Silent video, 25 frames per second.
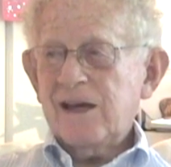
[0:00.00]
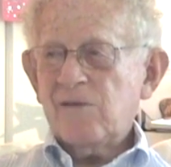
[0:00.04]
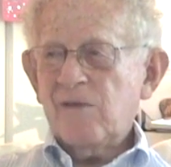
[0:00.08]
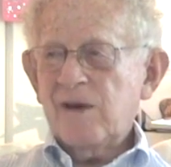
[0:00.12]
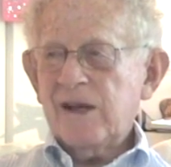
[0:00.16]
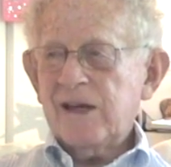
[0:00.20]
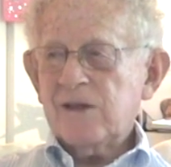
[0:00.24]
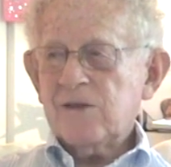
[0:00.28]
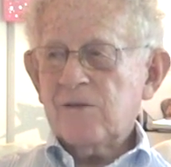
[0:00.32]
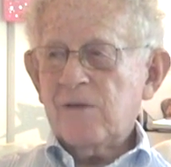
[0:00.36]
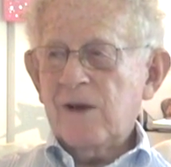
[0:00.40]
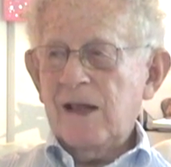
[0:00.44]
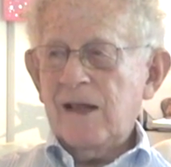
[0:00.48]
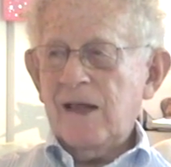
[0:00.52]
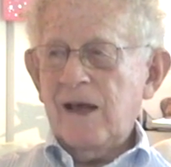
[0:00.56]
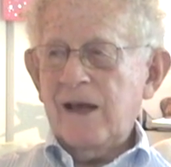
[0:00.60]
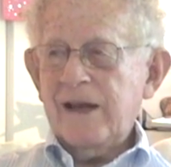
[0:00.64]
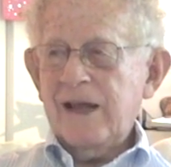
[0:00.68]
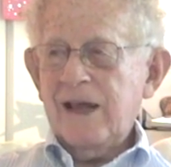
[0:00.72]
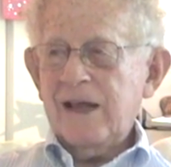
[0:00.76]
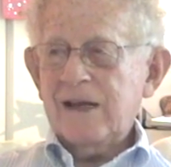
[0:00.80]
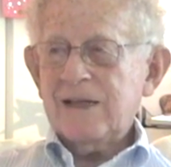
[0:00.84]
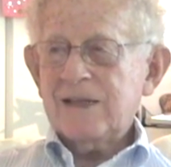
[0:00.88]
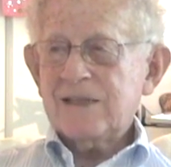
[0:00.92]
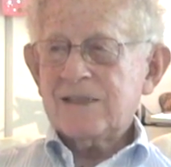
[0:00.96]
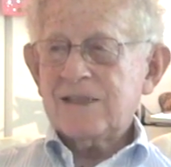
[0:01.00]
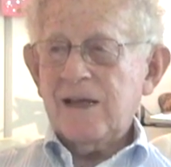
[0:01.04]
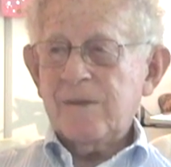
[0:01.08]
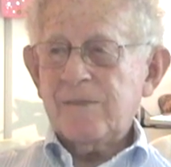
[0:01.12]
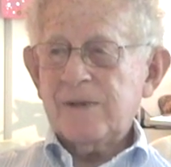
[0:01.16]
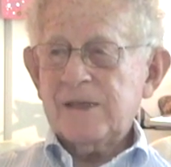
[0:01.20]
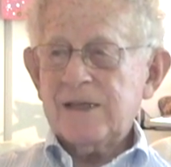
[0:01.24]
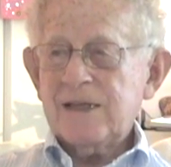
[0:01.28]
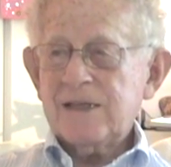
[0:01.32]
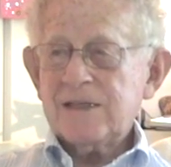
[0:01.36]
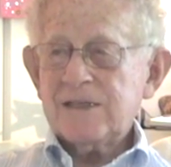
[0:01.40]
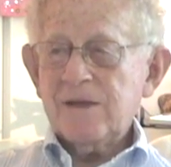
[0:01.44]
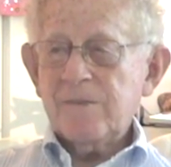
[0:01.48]
don't want to dwell on
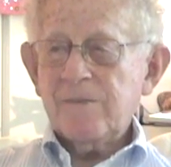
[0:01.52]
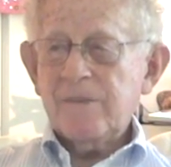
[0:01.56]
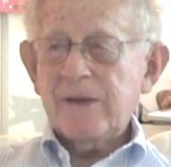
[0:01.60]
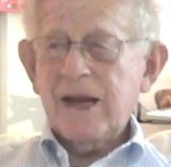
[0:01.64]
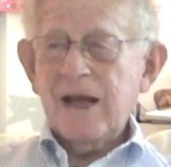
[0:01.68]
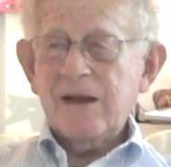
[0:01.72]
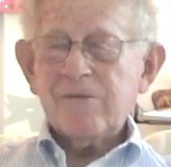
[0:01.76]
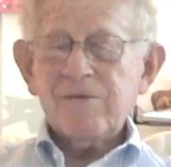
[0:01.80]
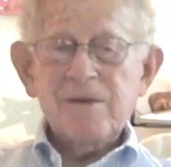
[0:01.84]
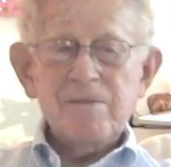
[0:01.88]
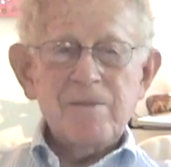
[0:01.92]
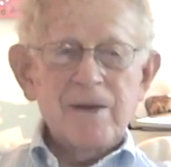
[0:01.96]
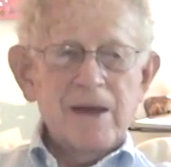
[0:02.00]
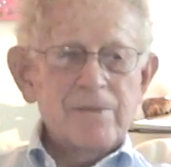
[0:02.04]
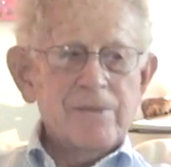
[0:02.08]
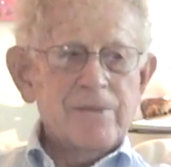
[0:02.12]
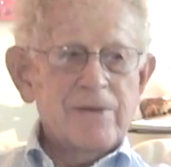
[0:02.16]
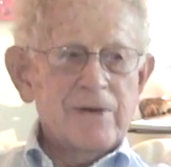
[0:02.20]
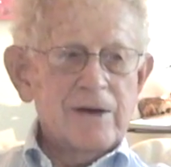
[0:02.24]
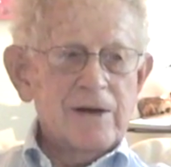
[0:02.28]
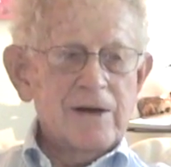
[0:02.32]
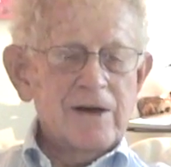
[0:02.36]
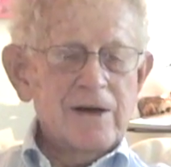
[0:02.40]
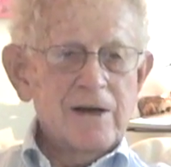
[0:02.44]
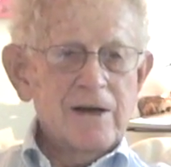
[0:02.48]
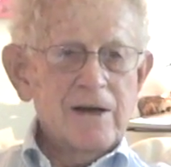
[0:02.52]
anti-Semitism, but I remember